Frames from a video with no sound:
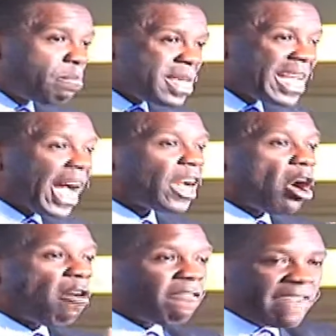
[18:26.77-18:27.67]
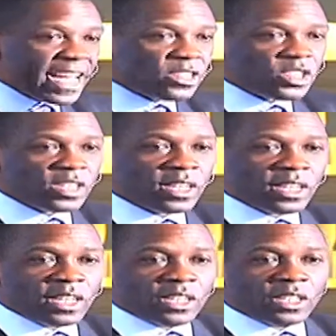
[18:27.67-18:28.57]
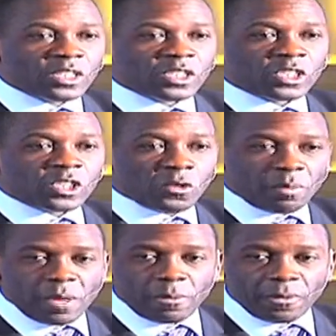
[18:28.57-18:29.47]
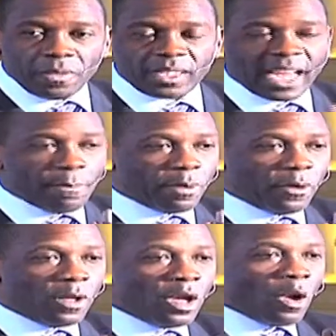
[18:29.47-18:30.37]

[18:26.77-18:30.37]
be an offense to people in the temple.